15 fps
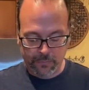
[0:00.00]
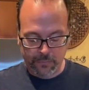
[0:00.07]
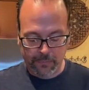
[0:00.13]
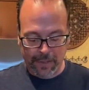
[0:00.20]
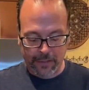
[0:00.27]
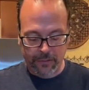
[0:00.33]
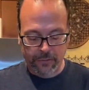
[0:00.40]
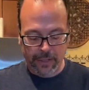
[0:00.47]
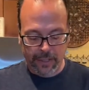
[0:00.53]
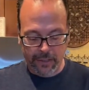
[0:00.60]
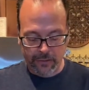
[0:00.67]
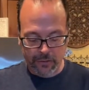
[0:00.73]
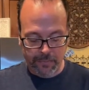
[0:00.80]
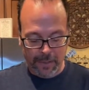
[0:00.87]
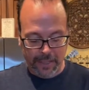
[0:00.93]

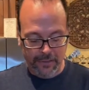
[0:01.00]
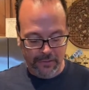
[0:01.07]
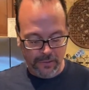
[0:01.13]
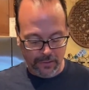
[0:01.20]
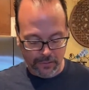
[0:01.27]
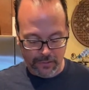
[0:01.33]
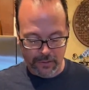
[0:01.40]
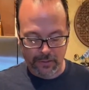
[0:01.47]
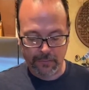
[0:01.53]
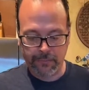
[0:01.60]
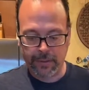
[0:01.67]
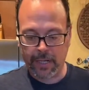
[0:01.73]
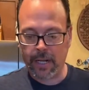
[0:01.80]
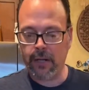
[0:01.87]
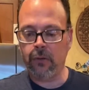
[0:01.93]
Mediterranean spices.
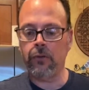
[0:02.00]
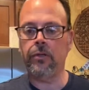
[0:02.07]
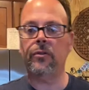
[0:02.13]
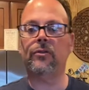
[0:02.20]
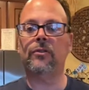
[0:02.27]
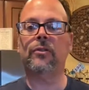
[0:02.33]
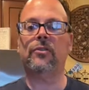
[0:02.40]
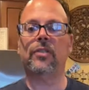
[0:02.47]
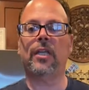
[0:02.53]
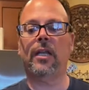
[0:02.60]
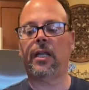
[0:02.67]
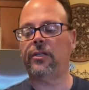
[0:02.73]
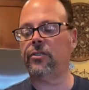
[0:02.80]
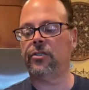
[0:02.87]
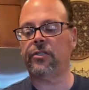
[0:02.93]
But I don't use the
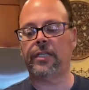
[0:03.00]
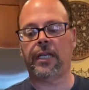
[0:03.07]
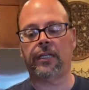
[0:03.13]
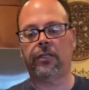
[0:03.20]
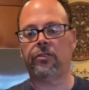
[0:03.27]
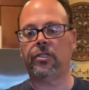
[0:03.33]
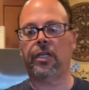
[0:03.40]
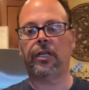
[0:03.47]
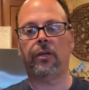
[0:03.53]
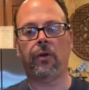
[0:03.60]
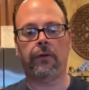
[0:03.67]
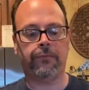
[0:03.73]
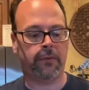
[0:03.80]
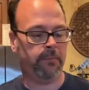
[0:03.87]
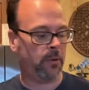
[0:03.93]
skin. I just take the chicken
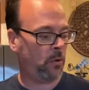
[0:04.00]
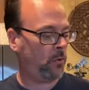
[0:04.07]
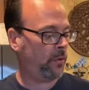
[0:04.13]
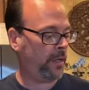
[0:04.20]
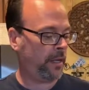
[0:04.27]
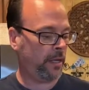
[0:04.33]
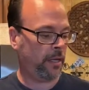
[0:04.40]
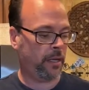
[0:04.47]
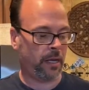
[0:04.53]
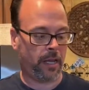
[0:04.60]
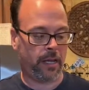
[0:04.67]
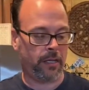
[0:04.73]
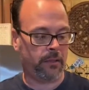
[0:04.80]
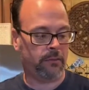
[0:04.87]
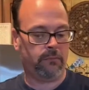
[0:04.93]
off the bone and
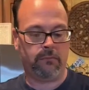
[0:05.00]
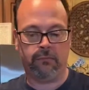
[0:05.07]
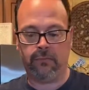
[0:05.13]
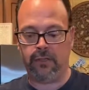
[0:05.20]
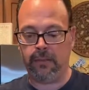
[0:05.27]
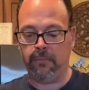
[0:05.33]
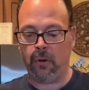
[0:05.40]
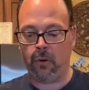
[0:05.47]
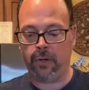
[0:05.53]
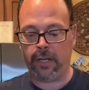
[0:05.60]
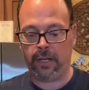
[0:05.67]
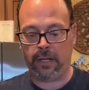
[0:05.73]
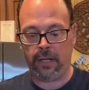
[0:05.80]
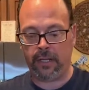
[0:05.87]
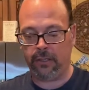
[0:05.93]
I debone
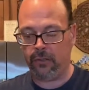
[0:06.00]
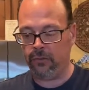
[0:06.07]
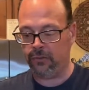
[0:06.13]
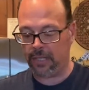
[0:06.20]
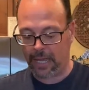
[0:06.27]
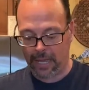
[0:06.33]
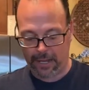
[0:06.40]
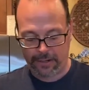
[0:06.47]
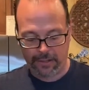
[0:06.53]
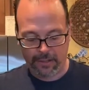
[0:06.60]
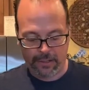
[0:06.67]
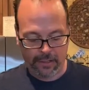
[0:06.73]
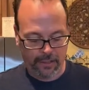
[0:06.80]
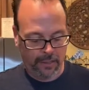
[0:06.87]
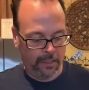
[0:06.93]
it and use that.
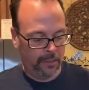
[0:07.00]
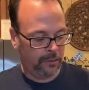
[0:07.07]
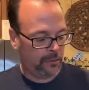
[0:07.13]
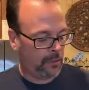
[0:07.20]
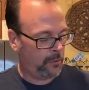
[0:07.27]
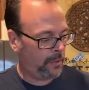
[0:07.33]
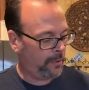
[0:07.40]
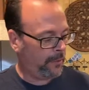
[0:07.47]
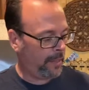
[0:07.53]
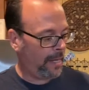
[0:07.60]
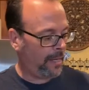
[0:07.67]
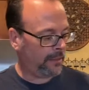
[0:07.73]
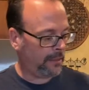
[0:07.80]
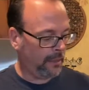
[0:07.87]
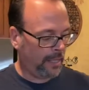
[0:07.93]
So here we
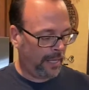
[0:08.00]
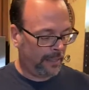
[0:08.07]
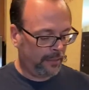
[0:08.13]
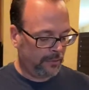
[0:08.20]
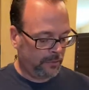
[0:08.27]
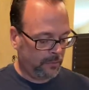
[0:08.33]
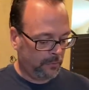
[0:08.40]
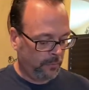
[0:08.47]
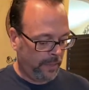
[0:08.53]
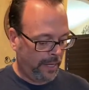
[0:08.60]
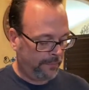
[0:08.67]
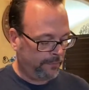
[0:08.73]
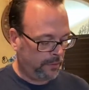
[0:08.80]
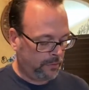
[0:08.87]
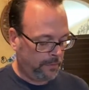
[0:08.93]
got the lettuce, we
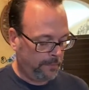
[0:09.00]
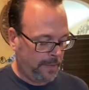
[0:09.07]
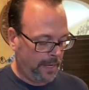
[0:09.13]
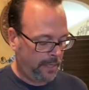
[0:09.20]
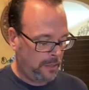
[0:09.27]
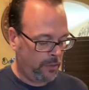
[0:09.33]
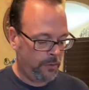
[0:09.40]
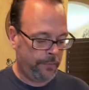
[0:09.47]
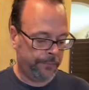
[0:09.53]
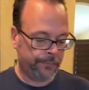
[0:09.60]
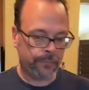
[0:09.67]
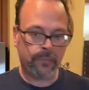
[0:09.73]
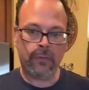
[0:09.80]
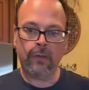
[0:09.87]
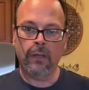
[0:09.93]
have the tomato,
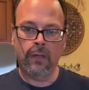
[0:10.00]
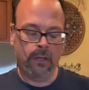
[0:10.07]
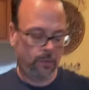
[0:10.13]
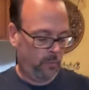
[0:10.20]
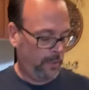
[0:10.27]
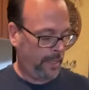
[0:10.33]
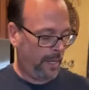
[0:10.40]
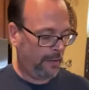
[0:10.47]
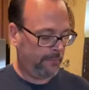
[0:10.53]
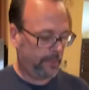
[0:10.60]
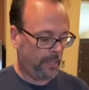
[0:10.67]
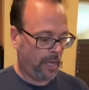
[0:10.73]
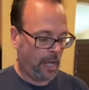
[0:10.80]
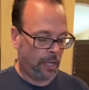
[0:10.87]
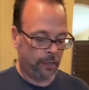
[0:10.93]
we have
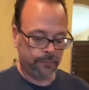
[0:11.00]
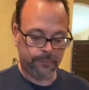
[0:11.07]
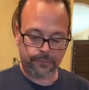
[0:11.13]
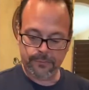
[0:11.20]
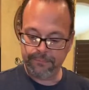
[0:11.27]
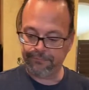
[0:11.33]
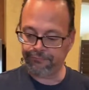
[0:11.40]
the olives.